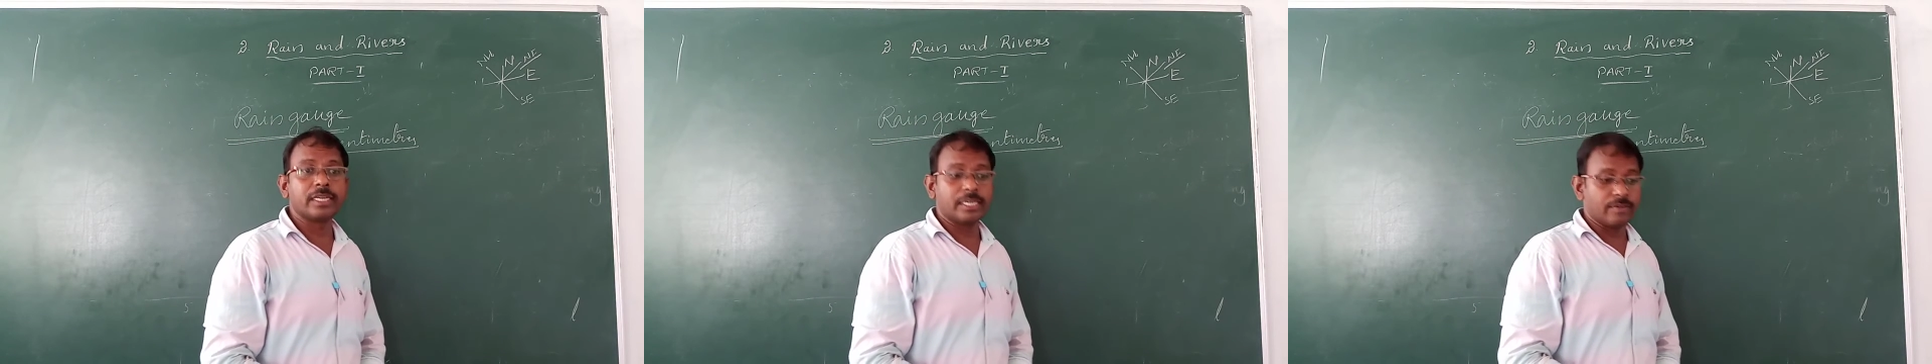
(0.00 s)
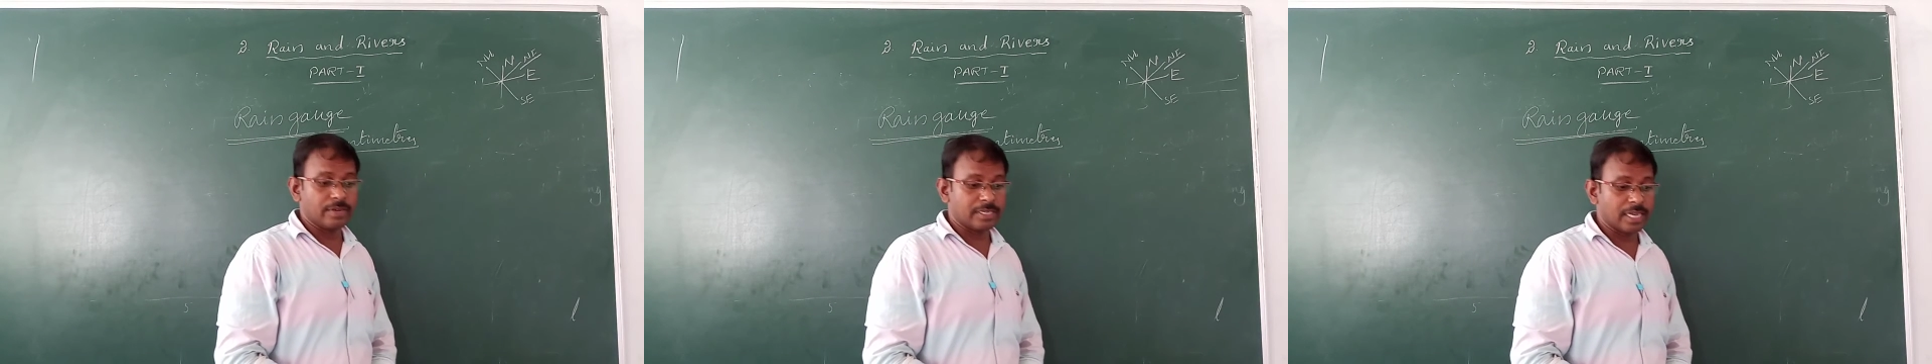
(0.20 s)

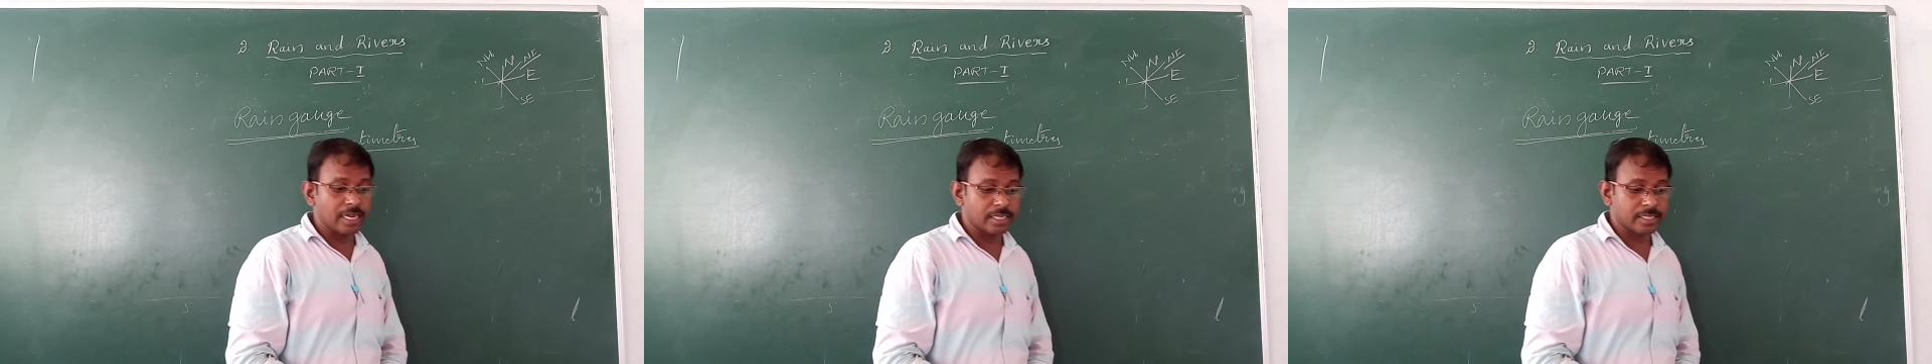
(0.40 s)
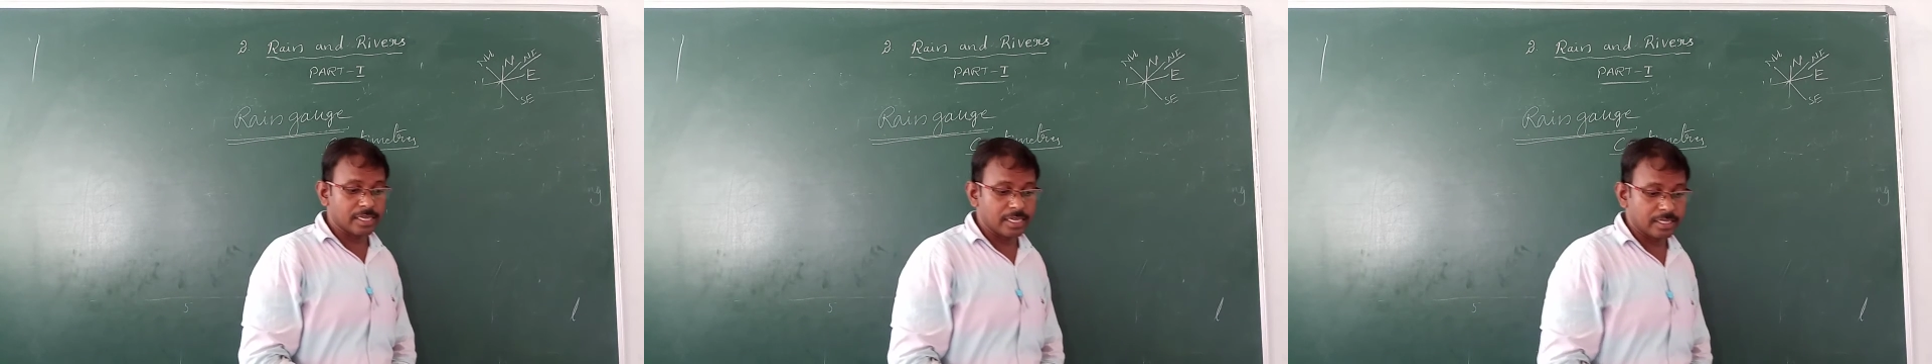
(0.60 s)
It will tell
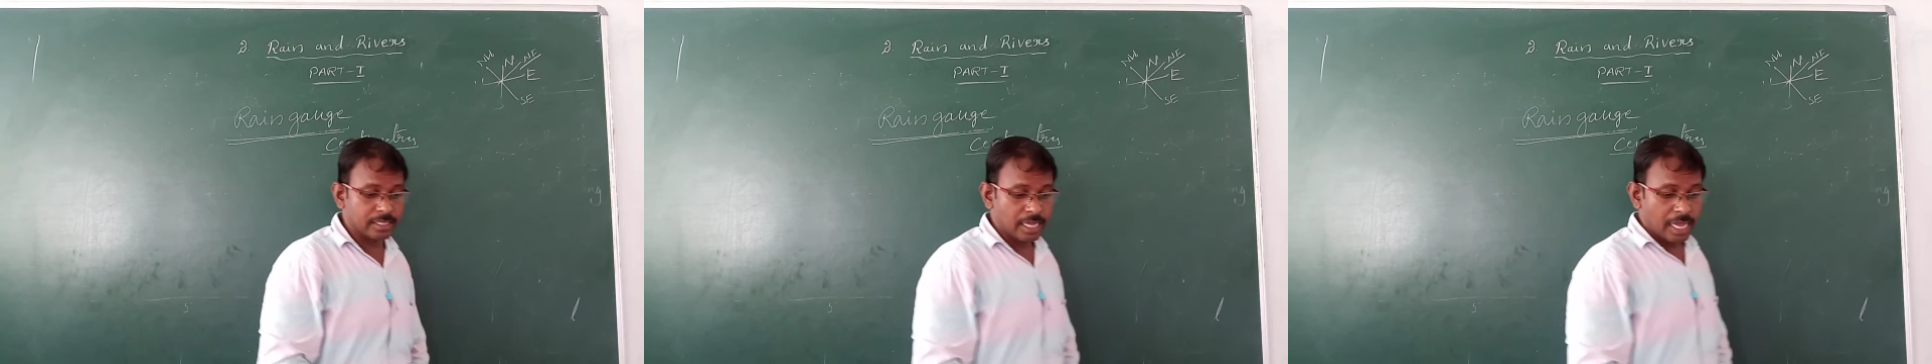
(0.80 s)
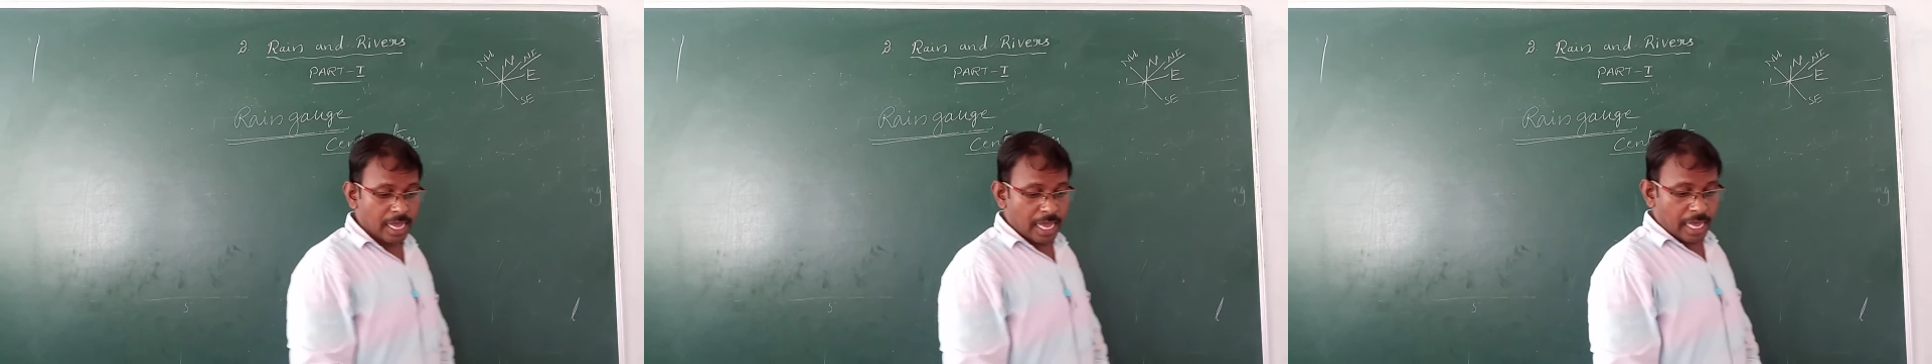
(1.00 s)

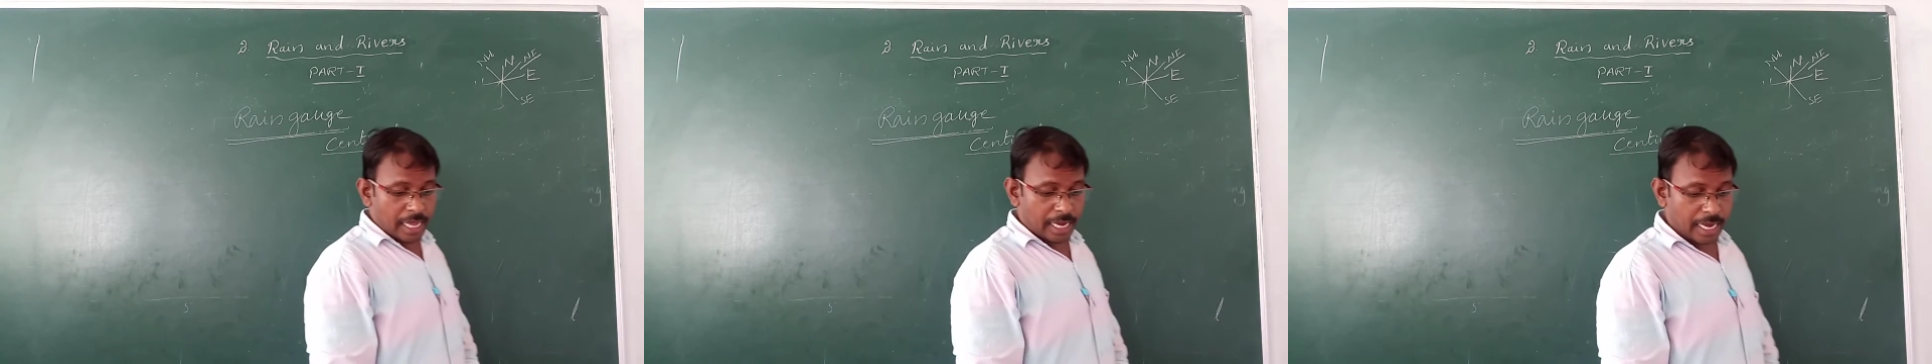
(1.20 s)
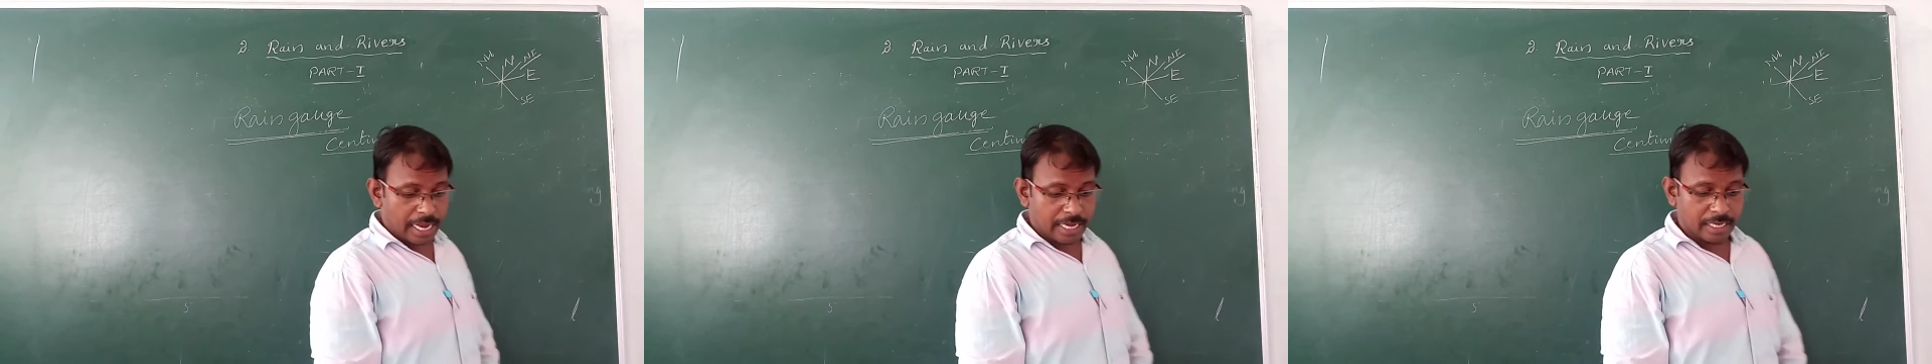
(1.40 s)
us
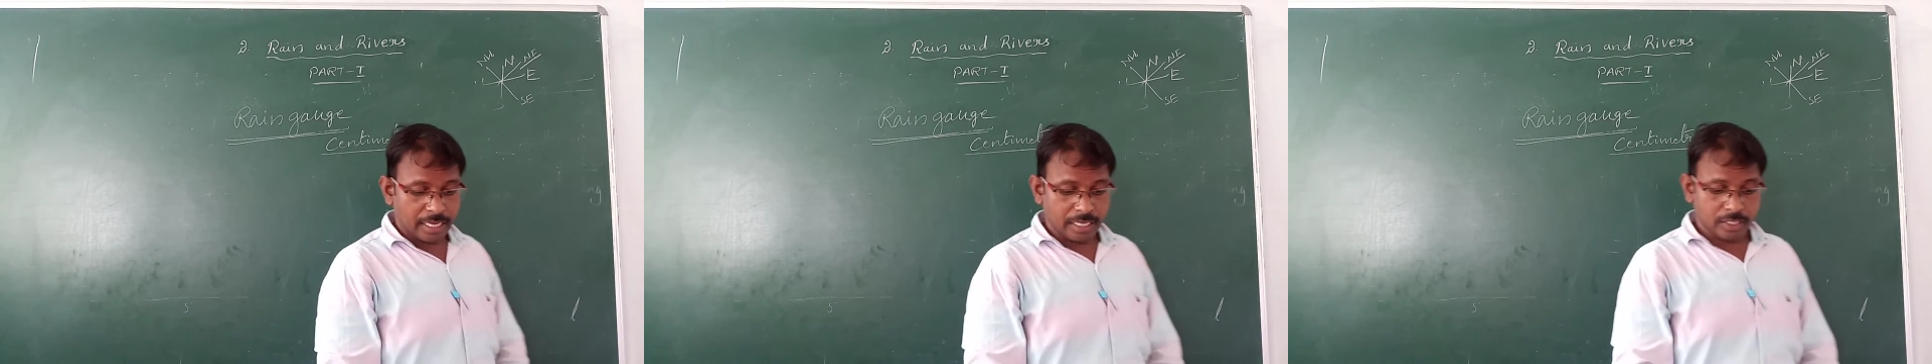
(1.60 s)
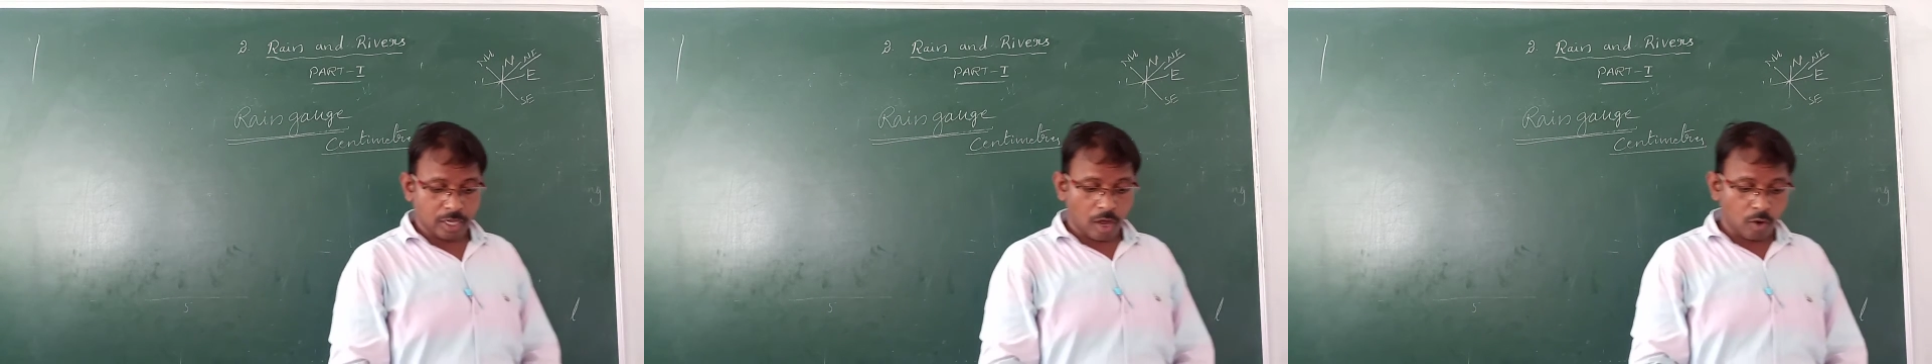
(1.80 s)
rain gauge.